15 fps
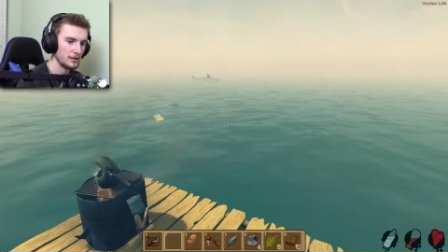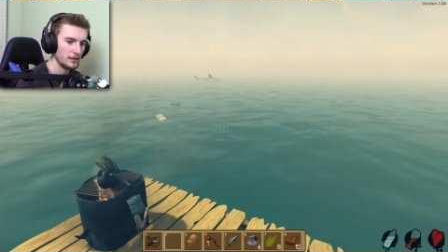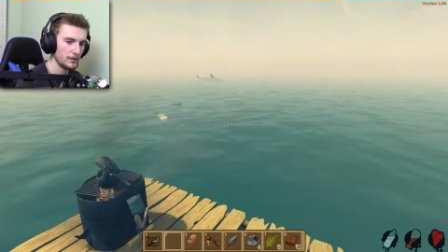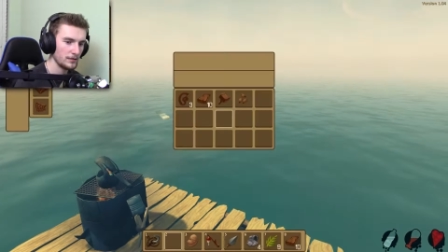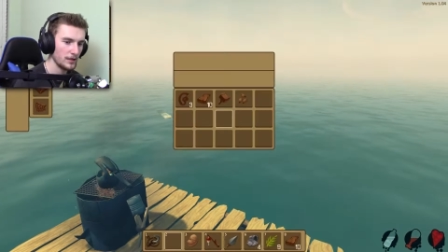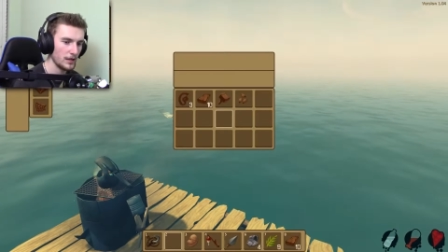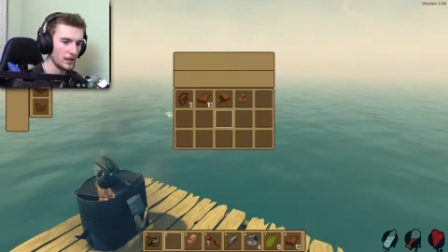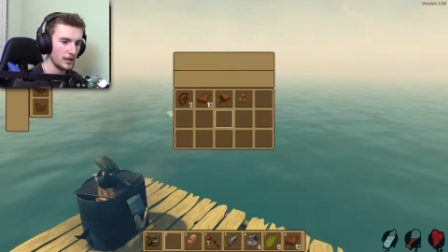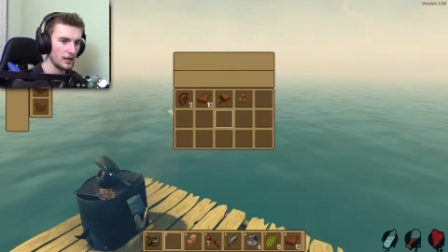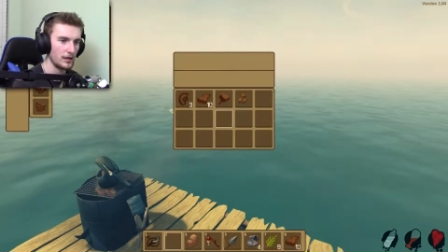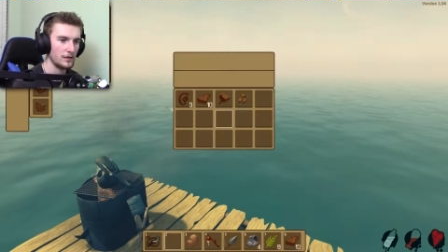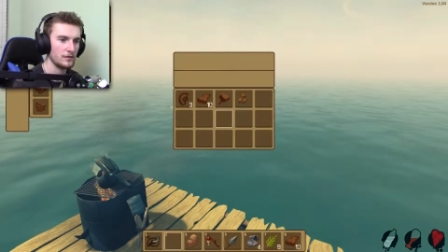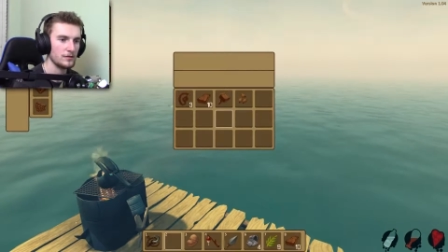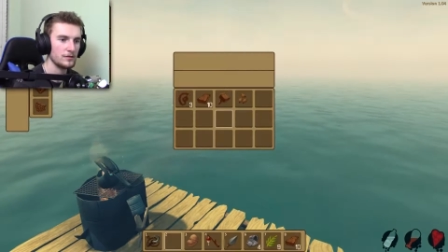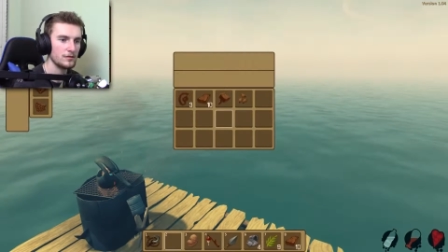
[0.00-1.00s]

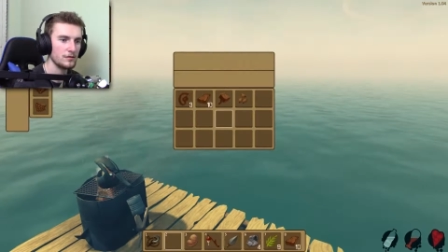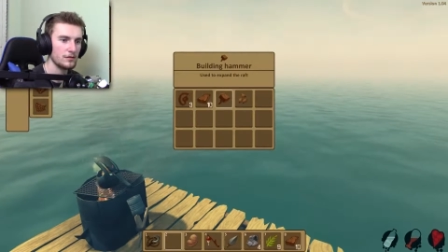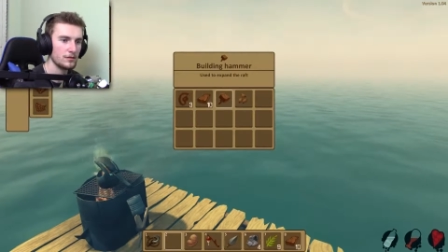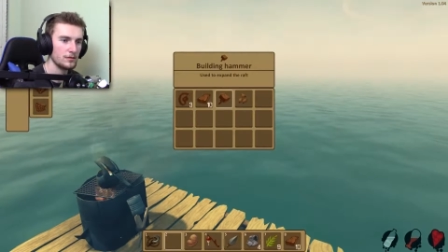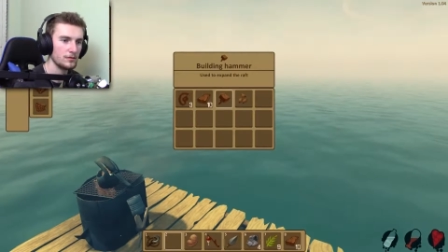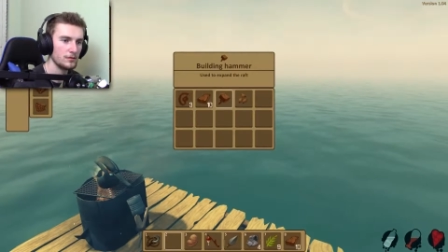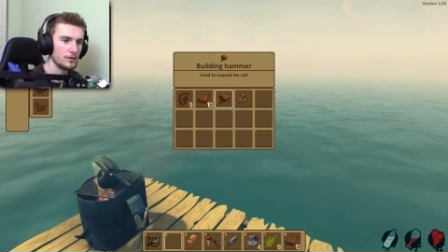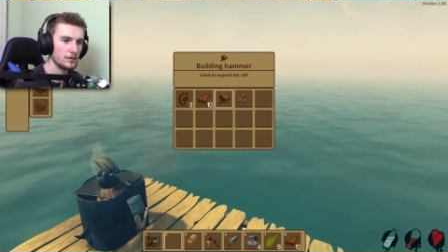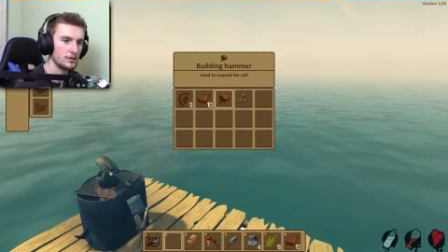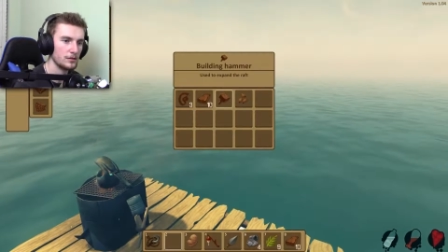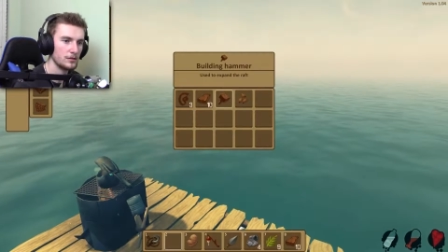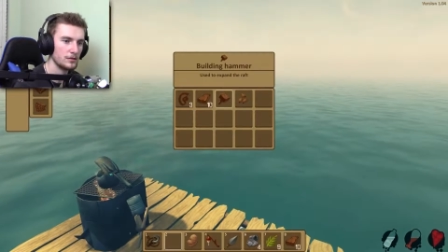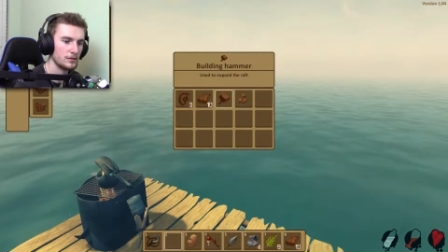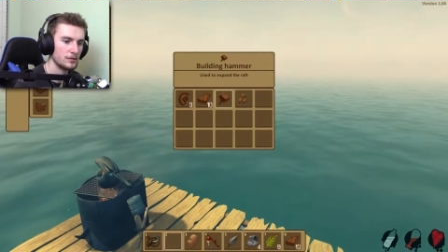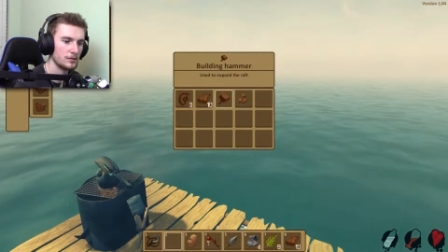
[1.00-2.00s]
Okay, so...
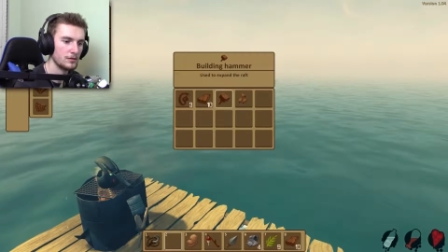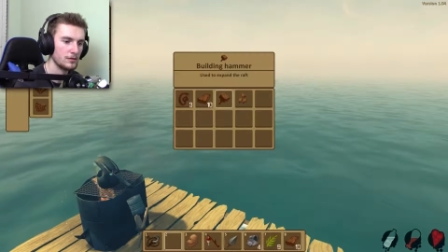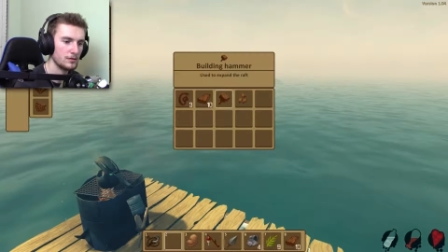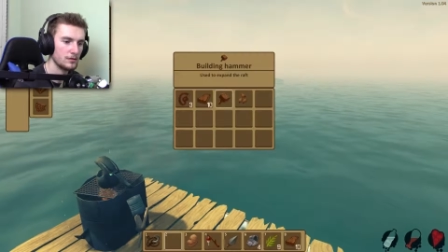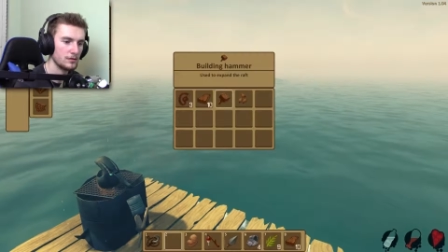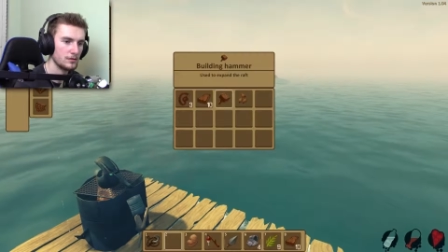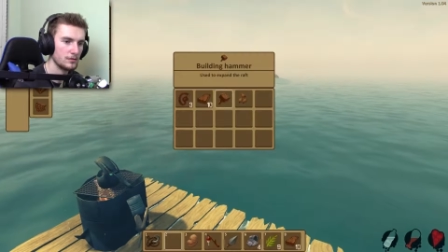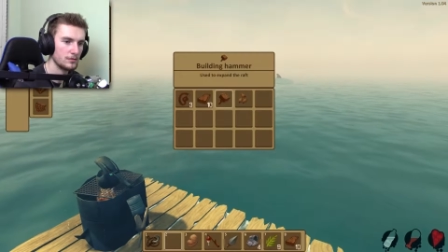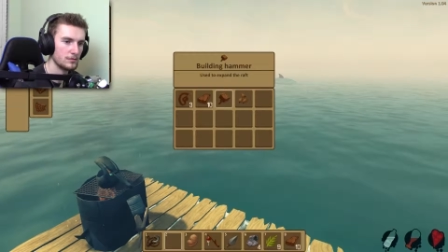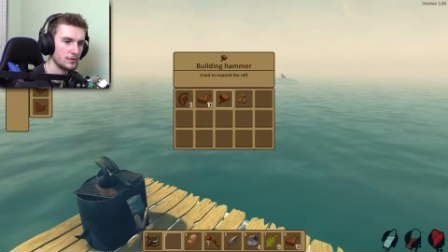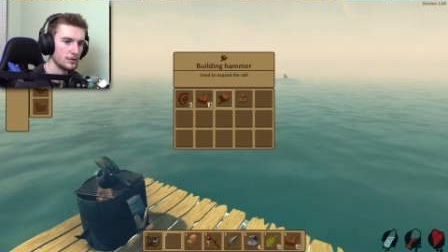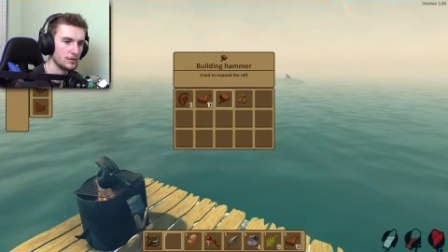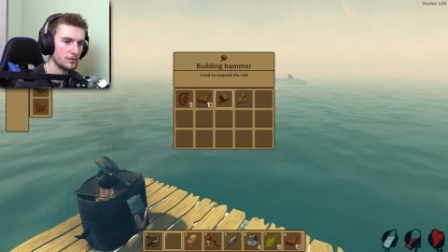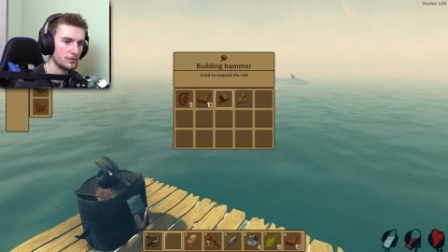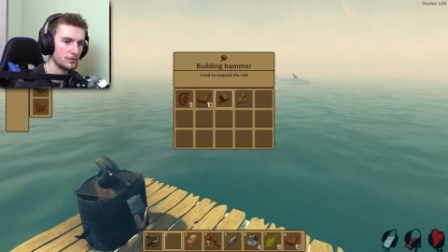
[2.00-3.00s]

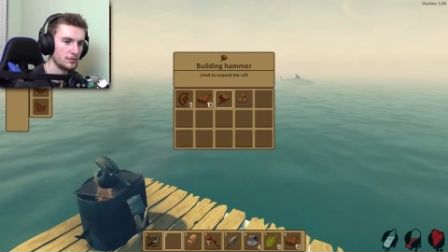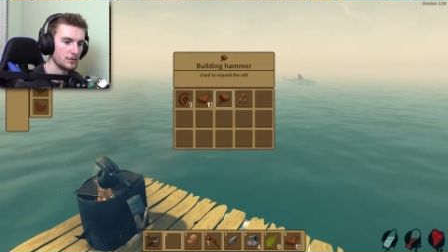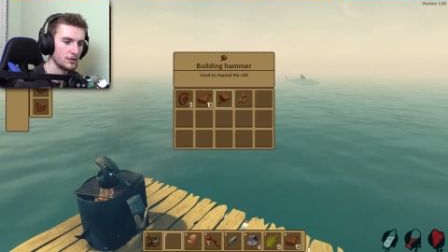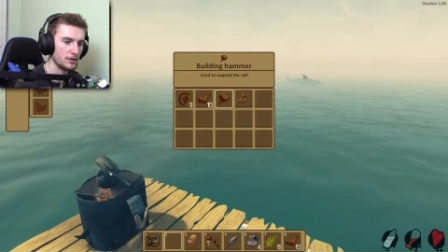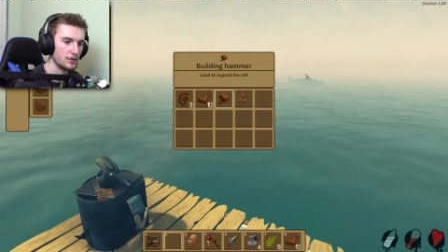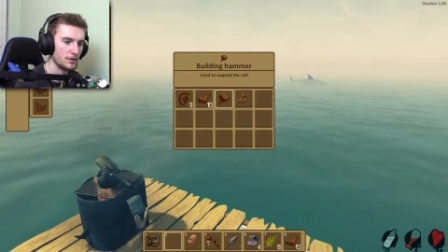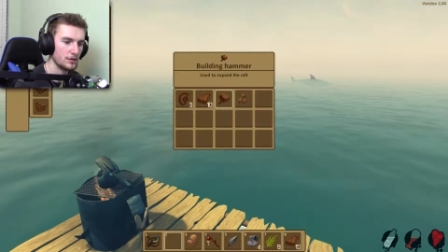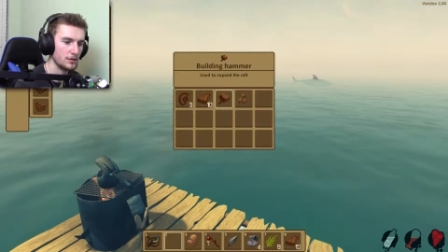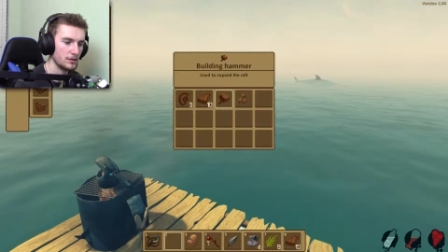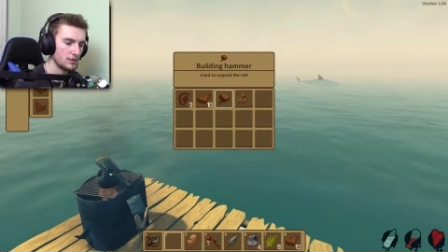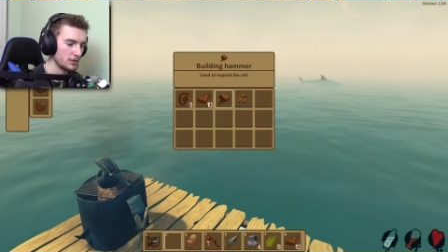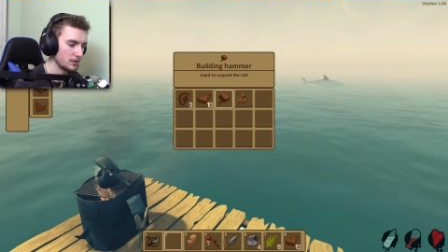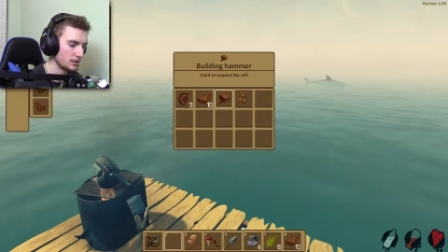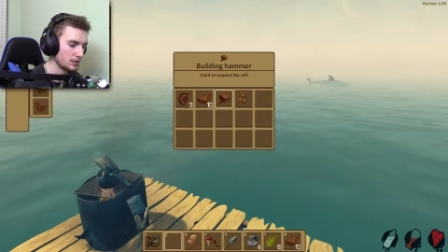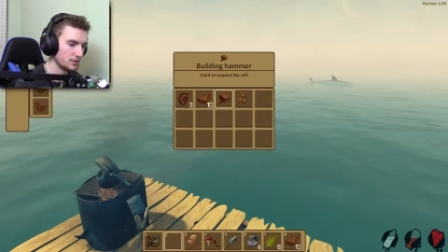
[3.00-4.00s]
Alright, so
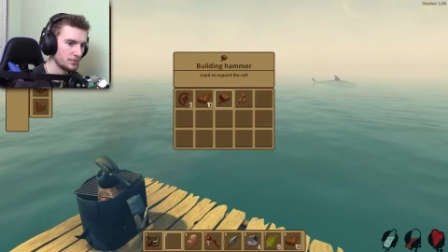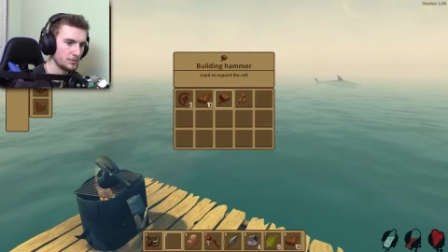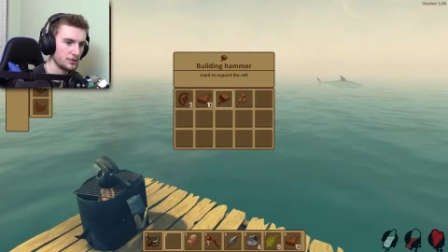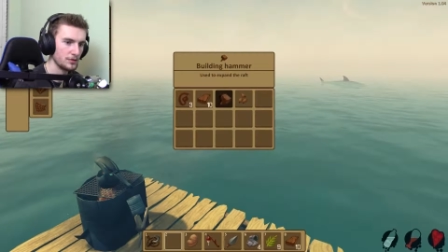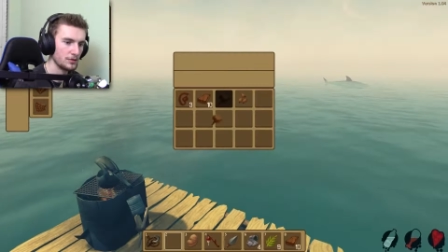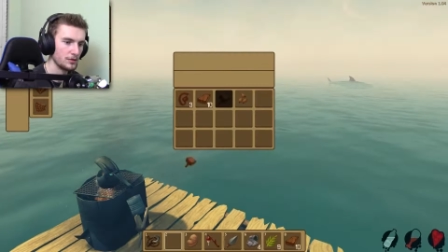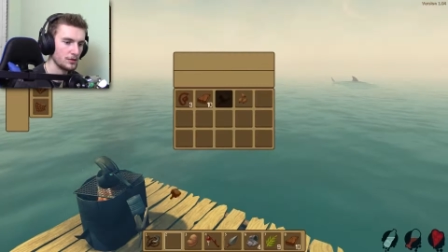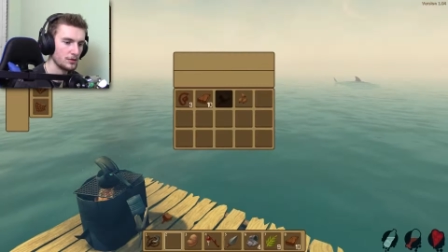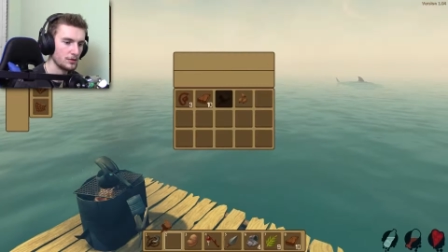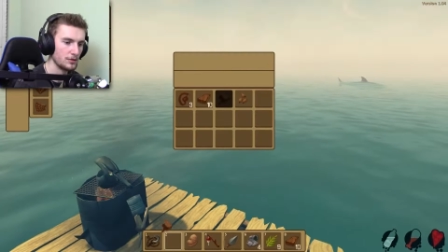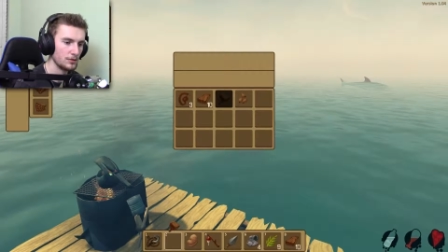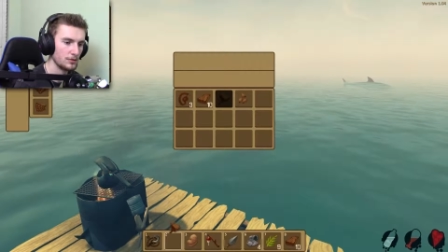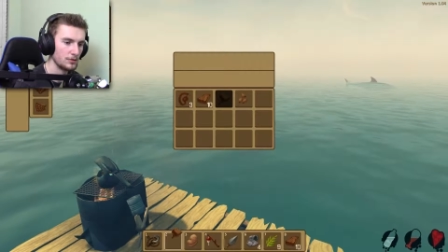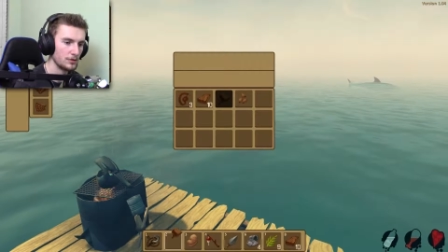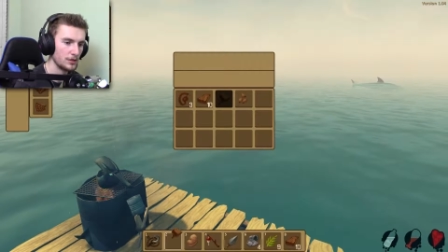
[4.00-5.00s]
let's put
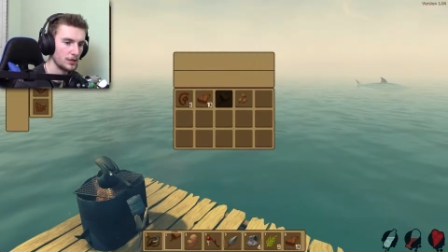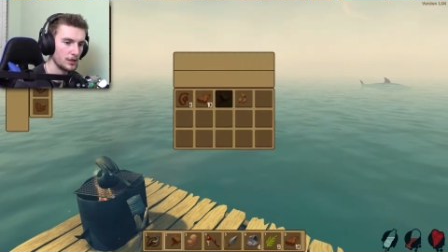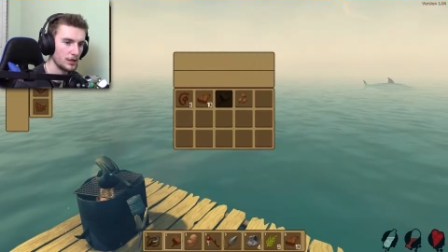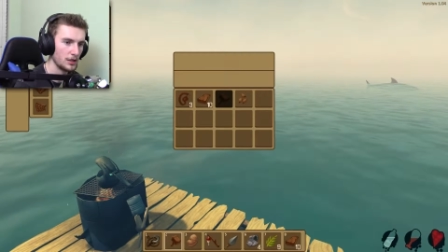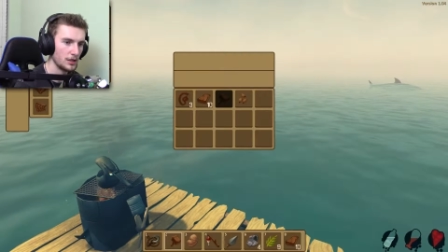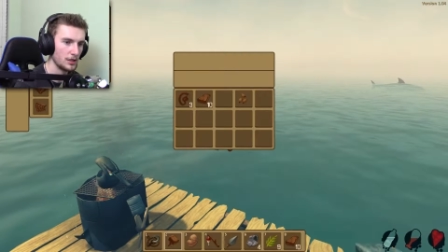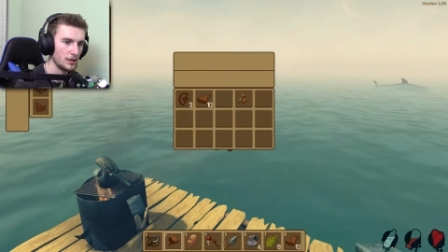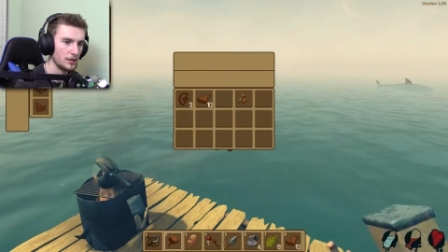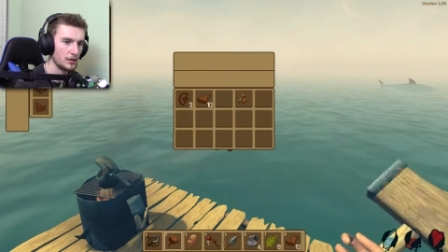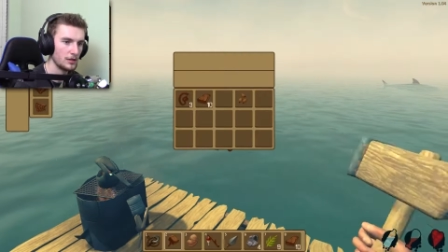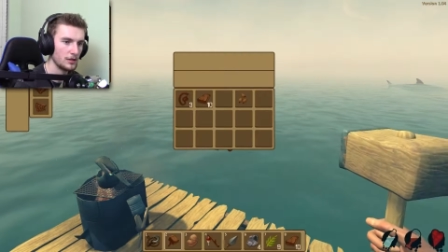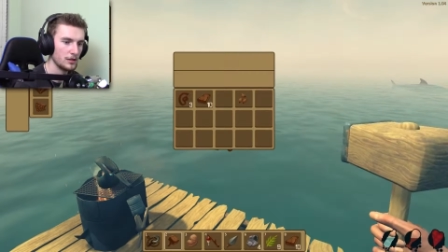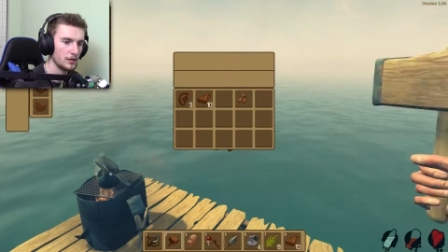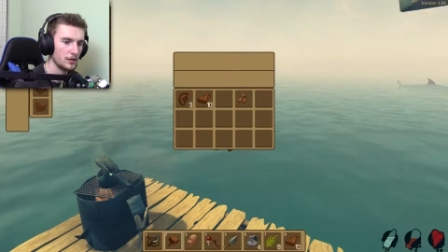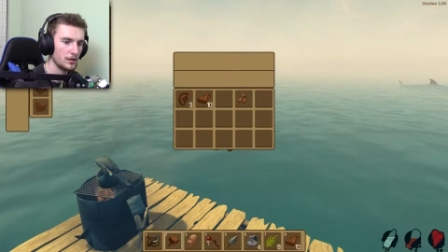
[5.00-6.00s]
you here.